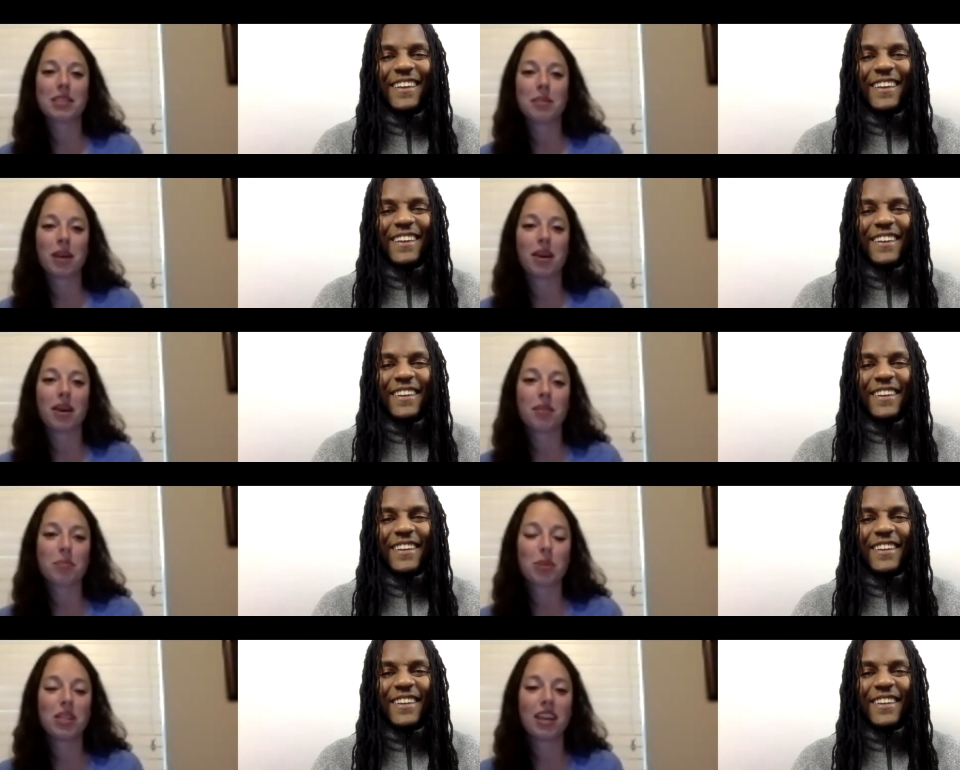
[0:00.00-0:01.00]
Speaker 1: uh,
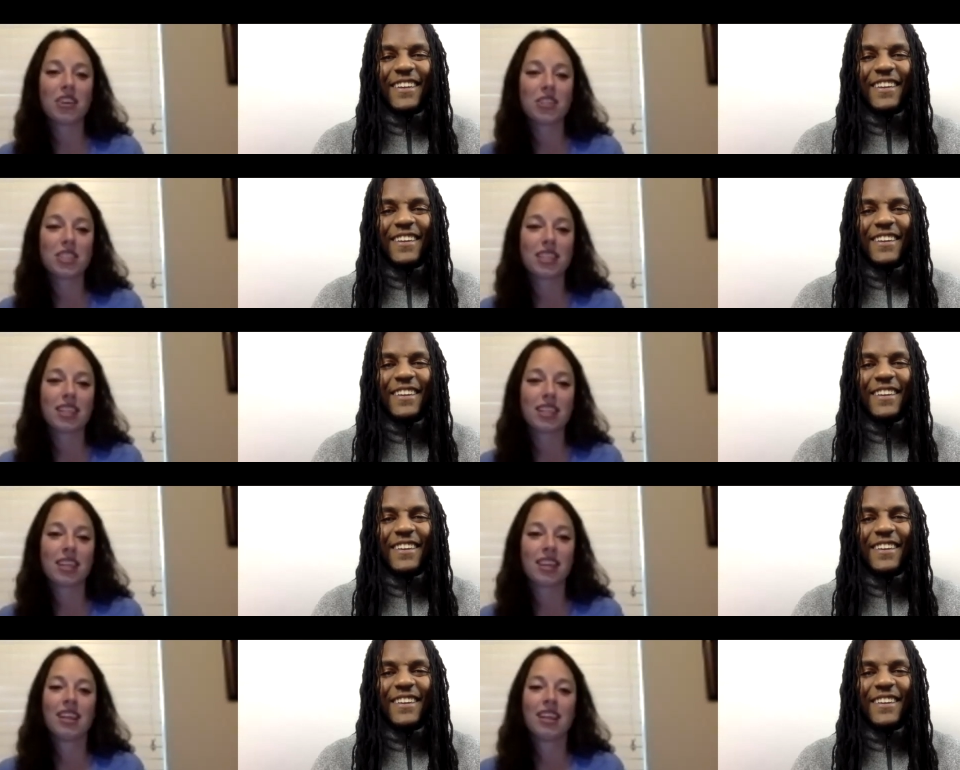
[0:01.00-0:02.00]
pre-dentals in the
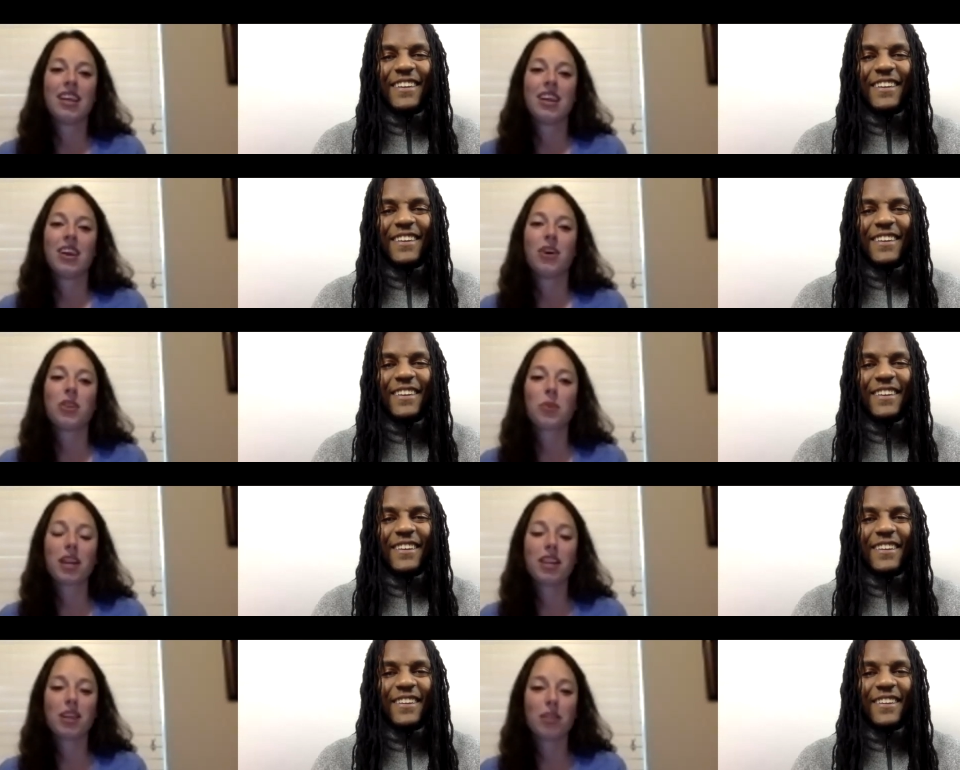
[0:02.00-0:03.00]
on their way to
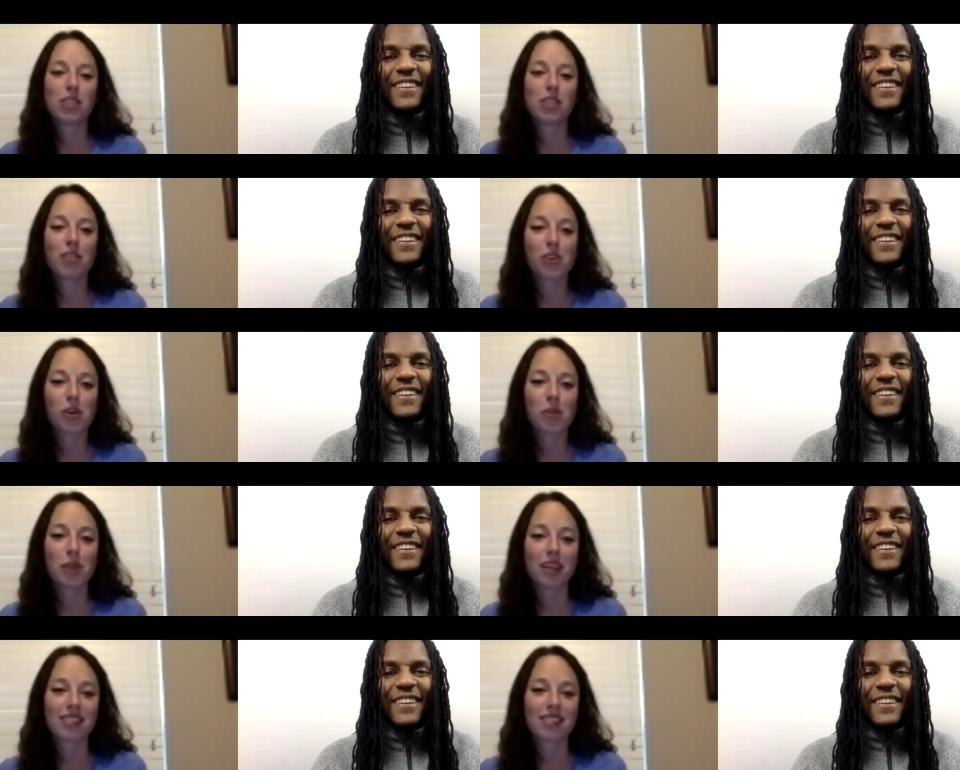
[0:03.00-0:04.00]
the University of Oklahoma.
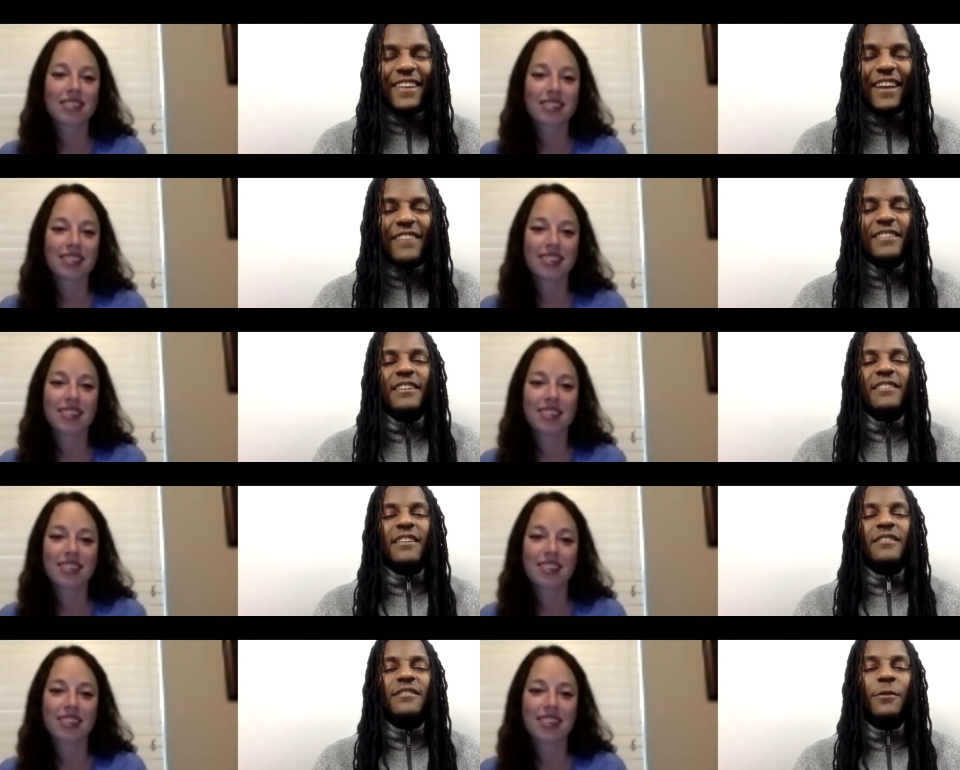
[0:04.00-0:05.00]
Speaker 2: Nice, nice,
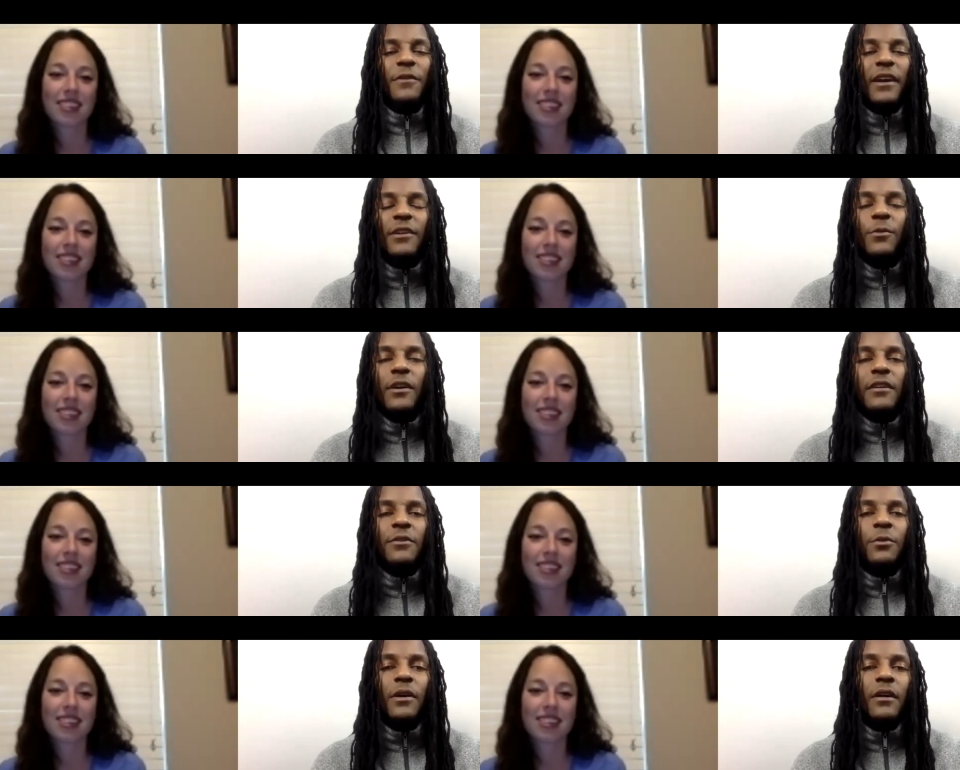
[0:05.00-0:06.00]
nice. So for anyone
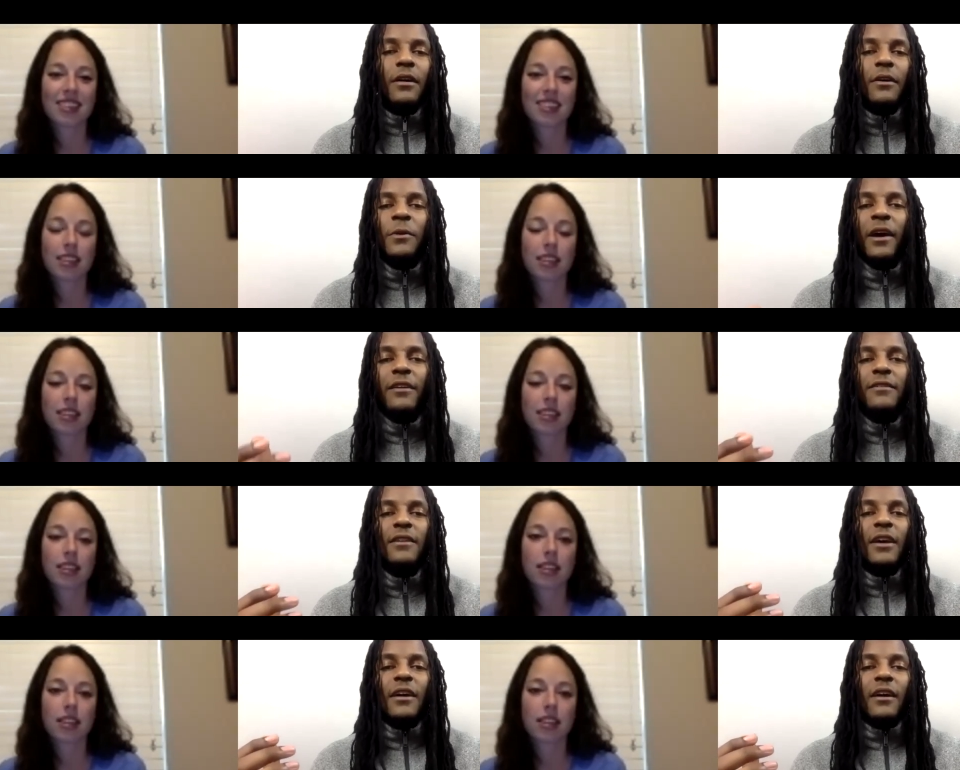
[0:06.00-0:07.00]
who uh, who has
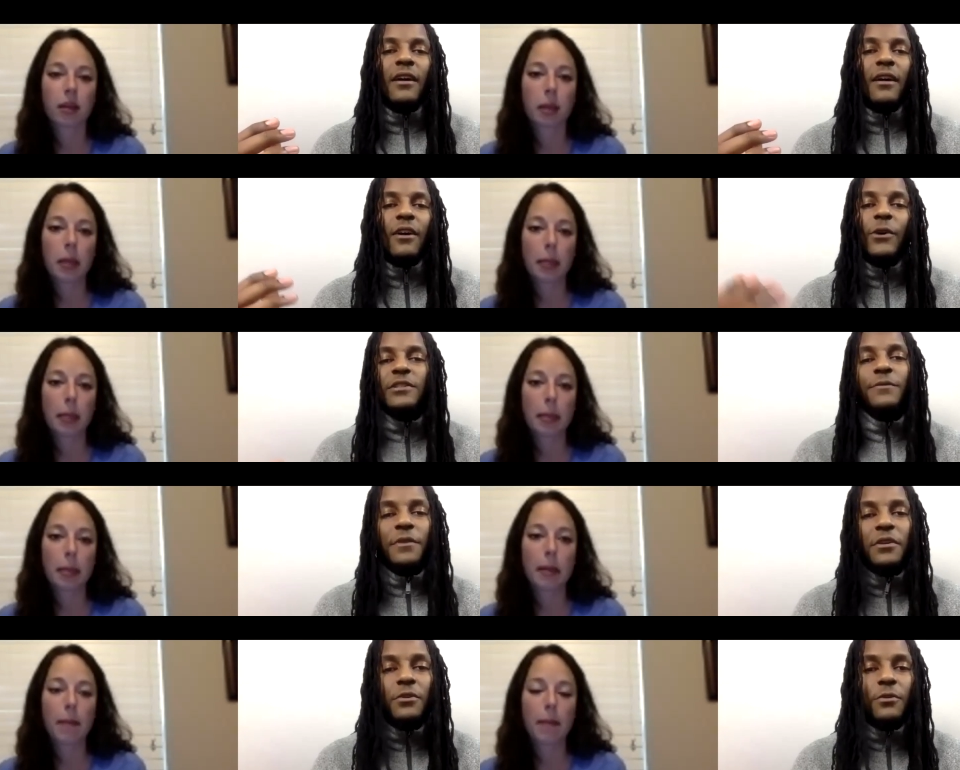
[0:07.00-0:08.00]
a question for
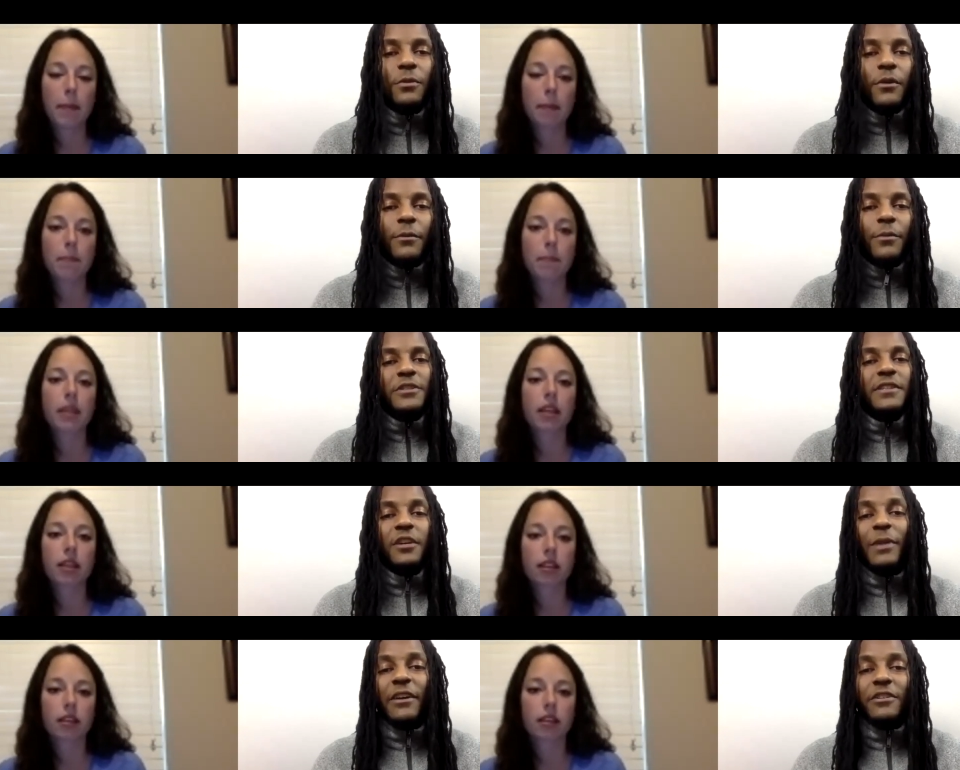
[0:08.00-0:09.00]
you personally
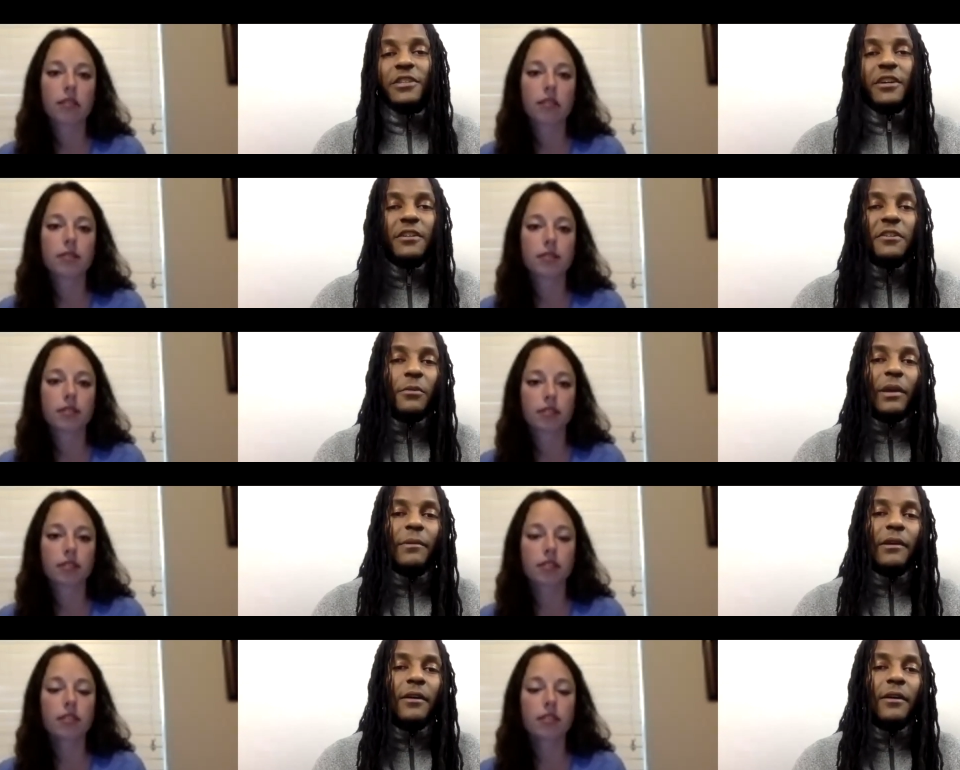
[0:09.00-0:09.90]
about your journey, or maybe uh,